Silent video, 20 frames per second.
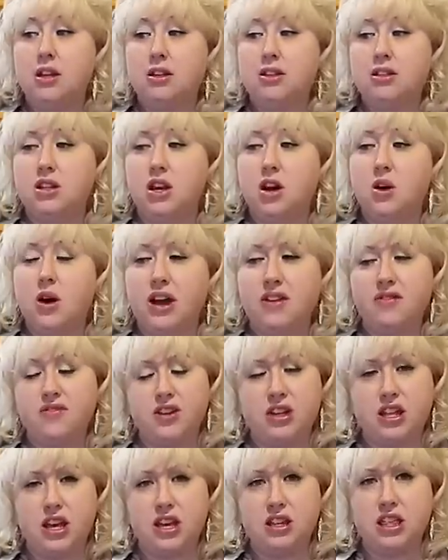So I
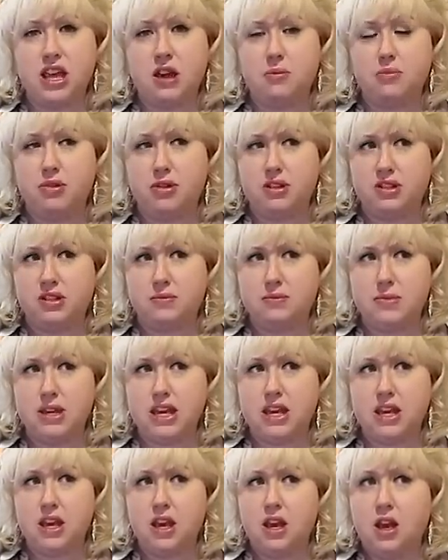feel like that puts
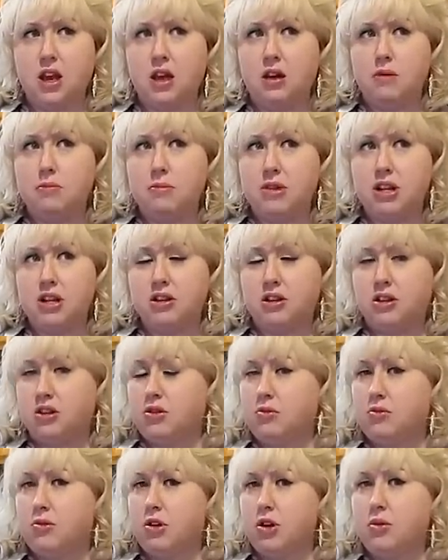me middle
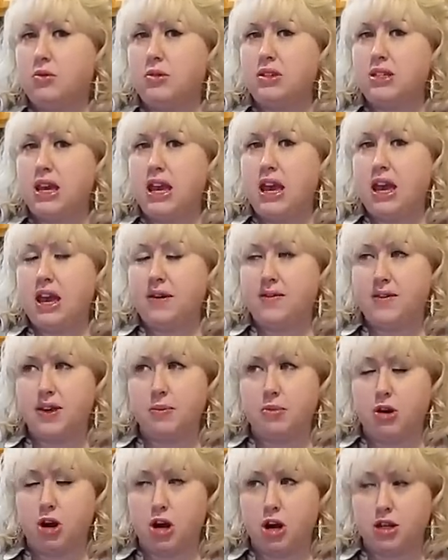of the road to
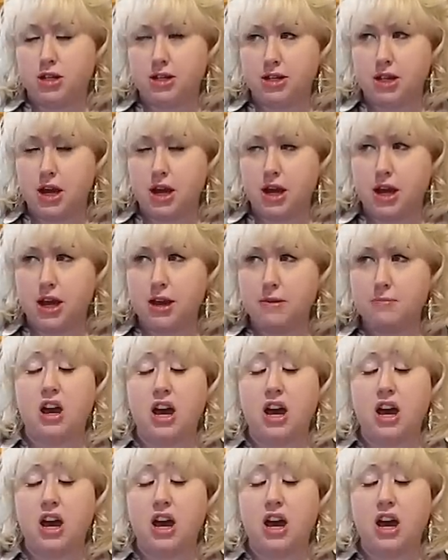heavy part-time.